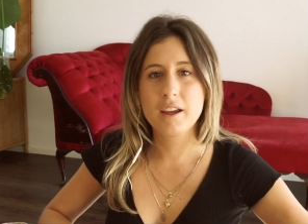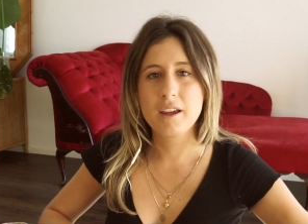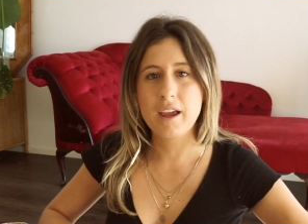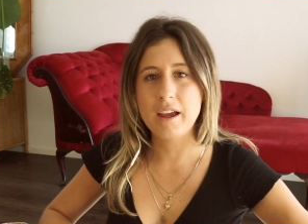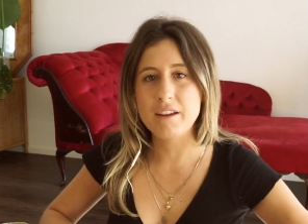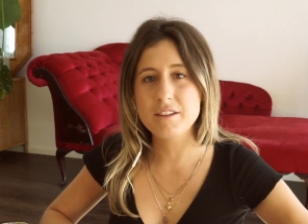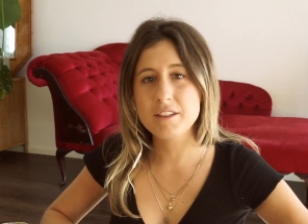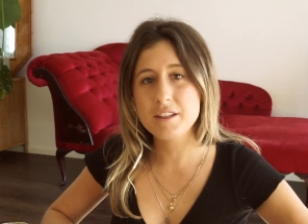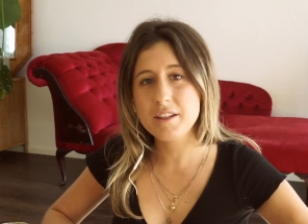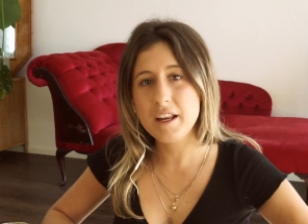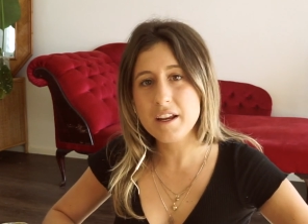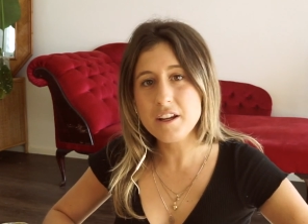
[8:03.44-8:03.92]
Okay,
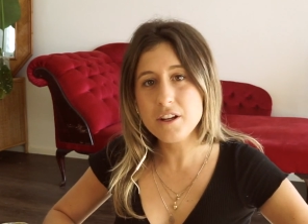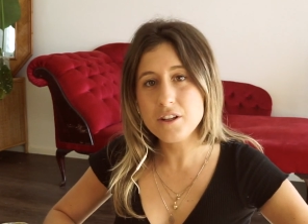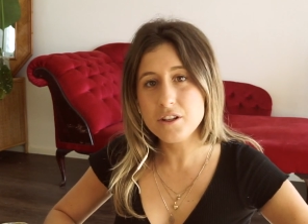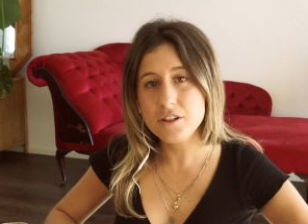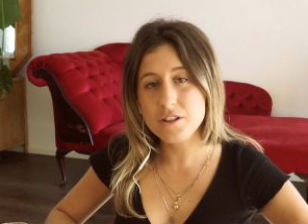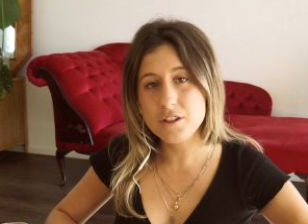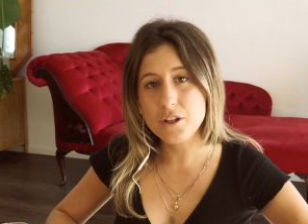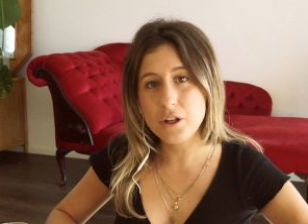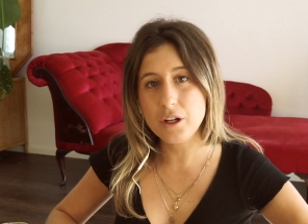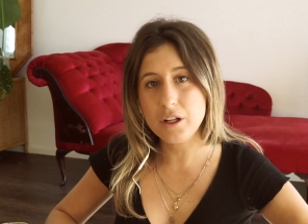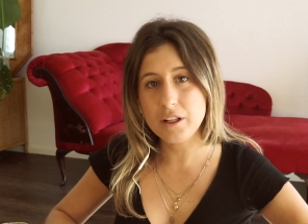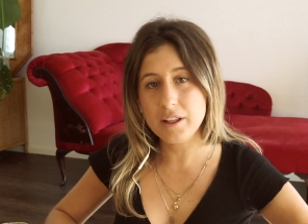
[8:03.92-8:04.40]
so now you're
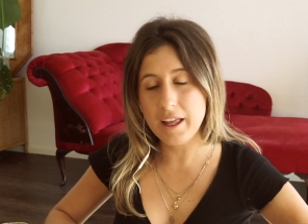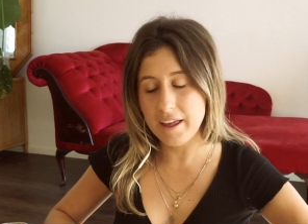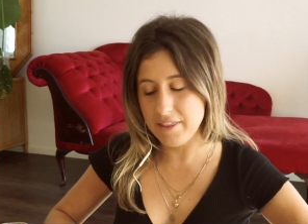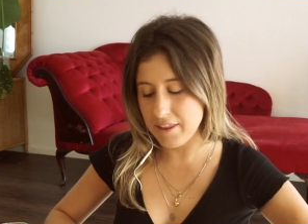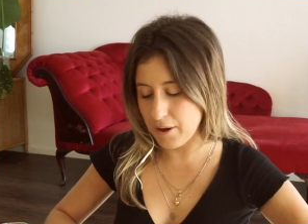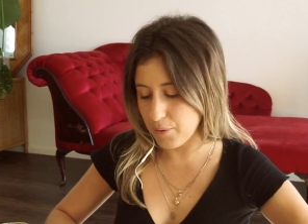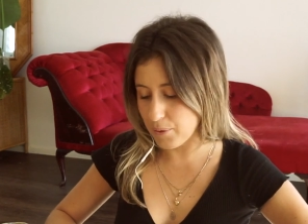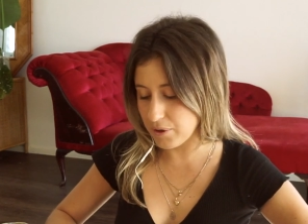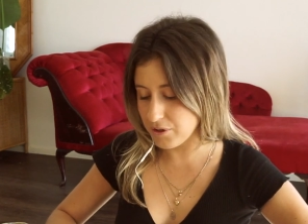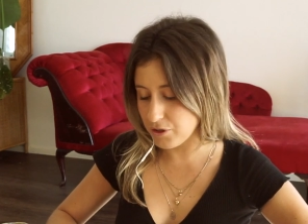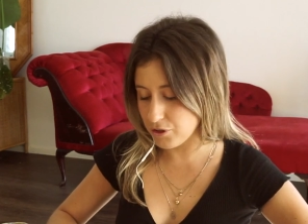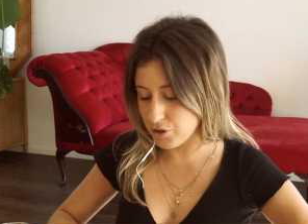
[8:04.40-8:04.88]
just going to let
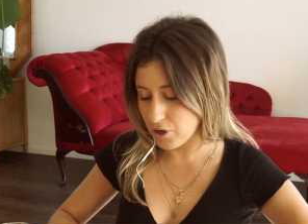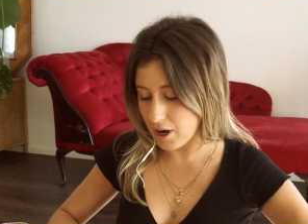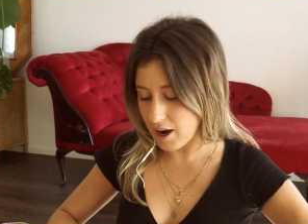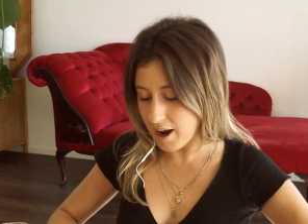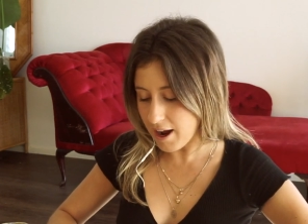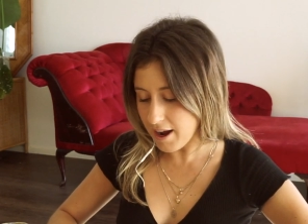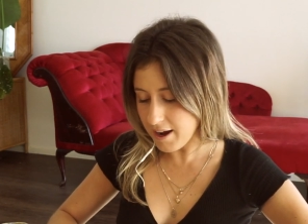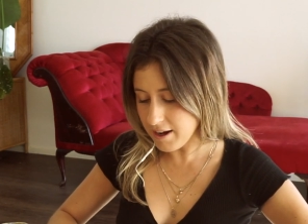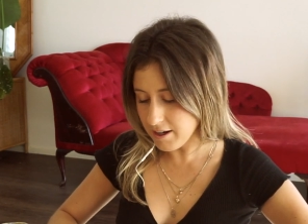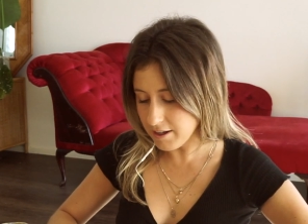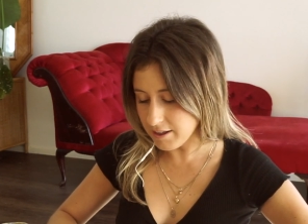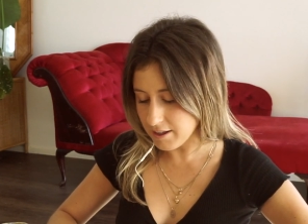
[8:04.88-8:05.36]
that one
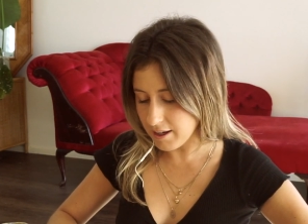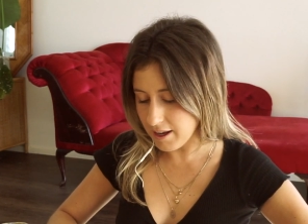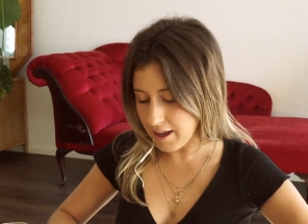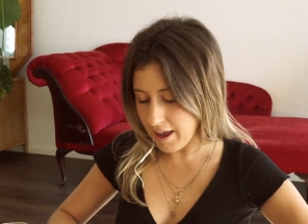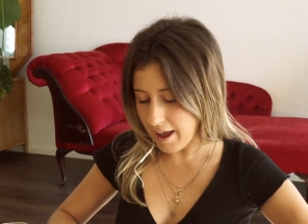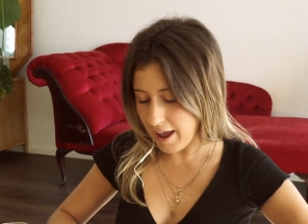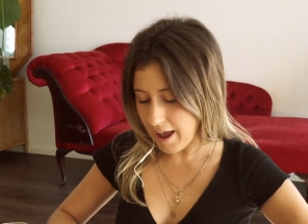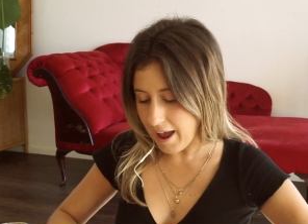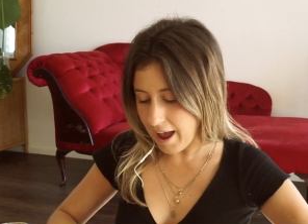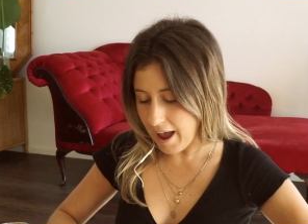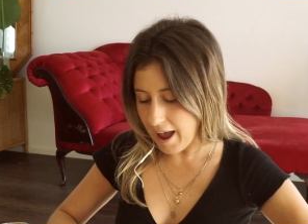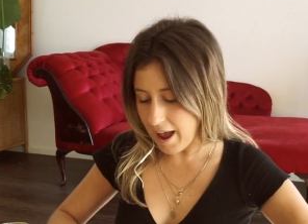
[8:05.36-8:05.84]
dry.
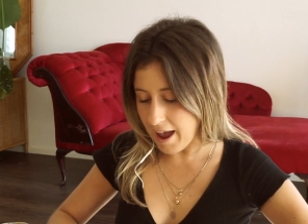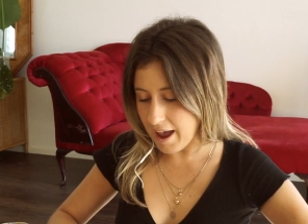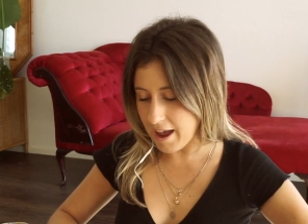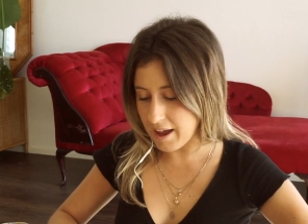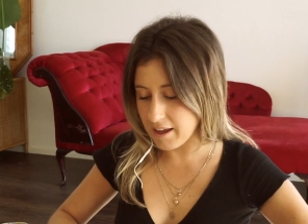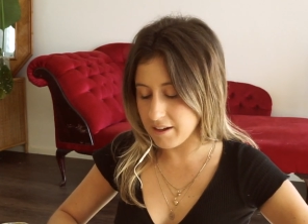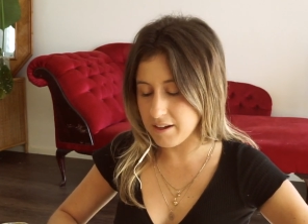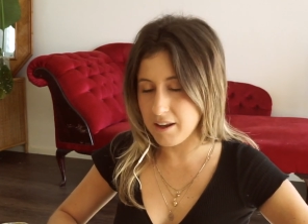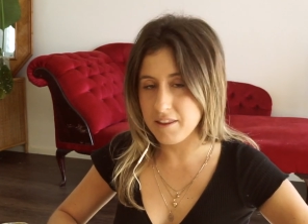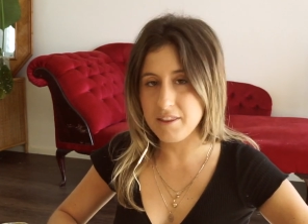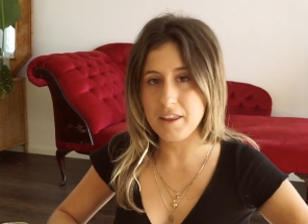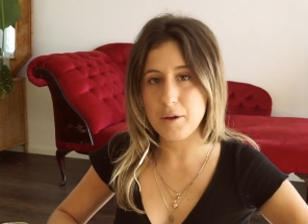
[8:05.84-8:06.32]

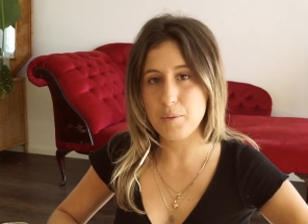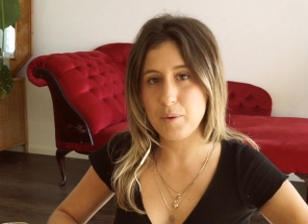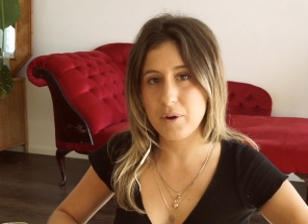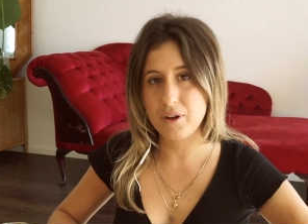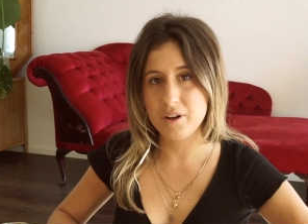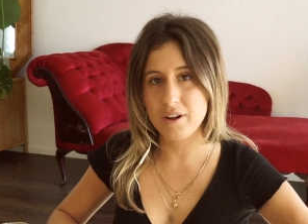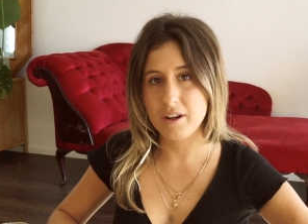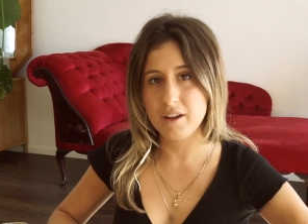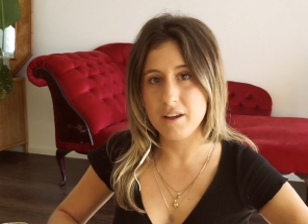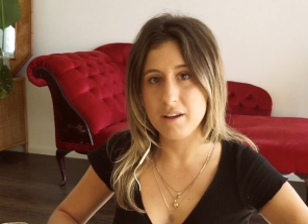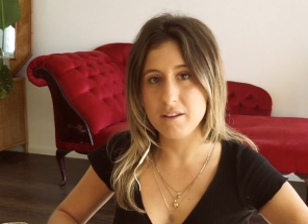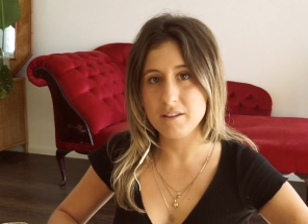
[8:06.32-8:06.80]
And then we're going
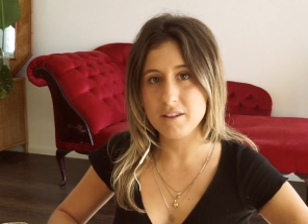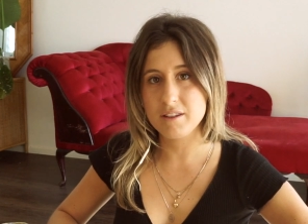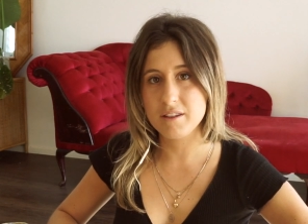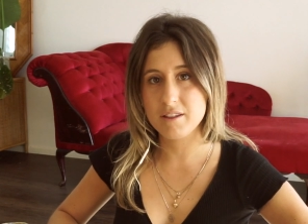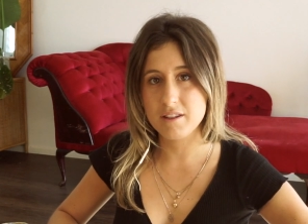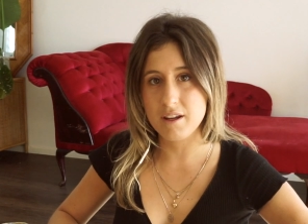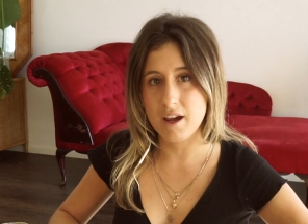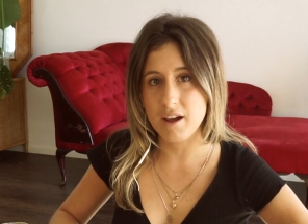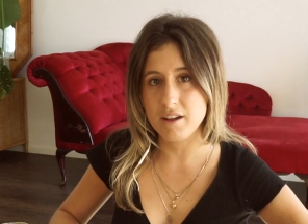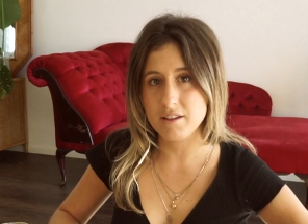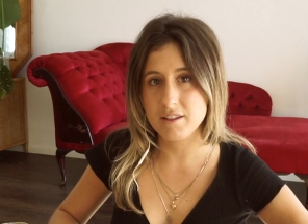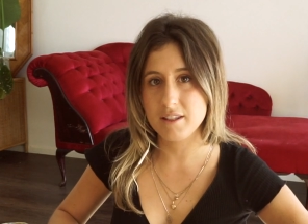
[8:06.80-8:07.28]
to
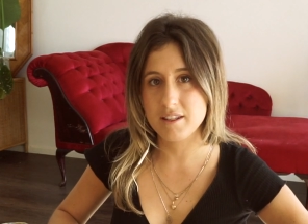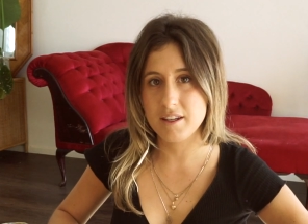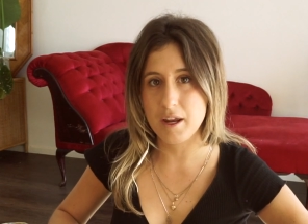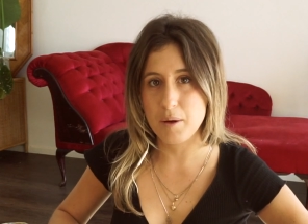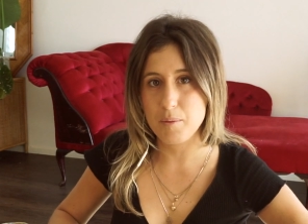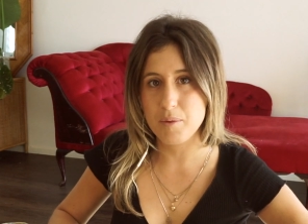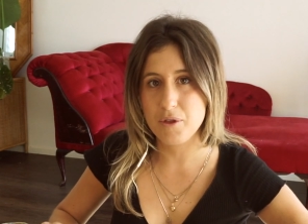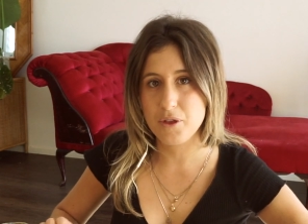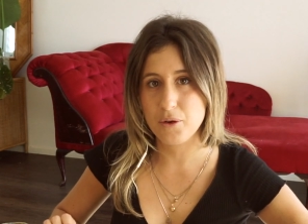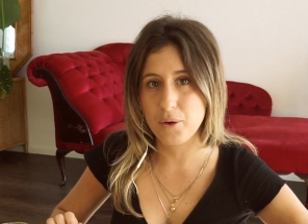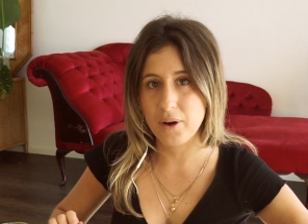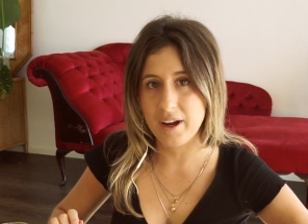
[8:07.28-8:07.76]
start
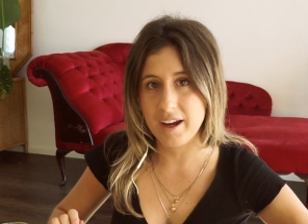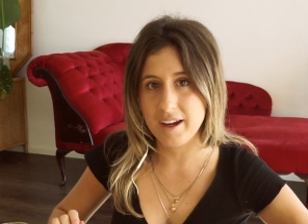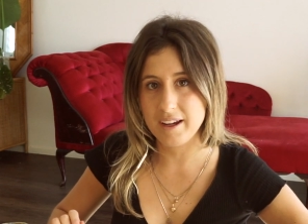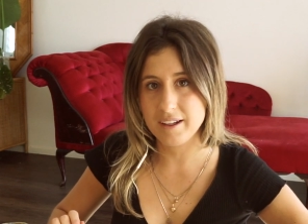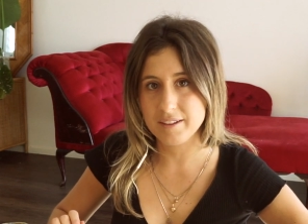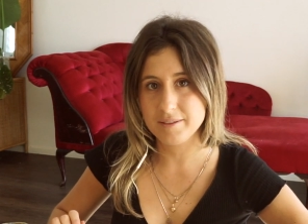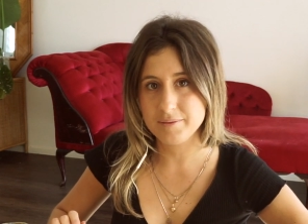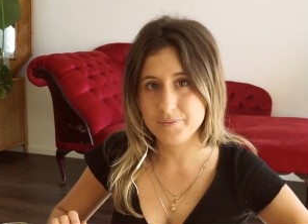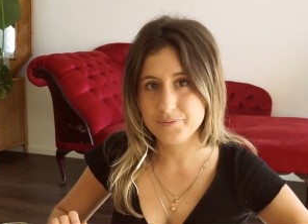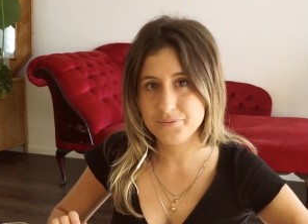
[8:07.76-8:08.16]
step 3.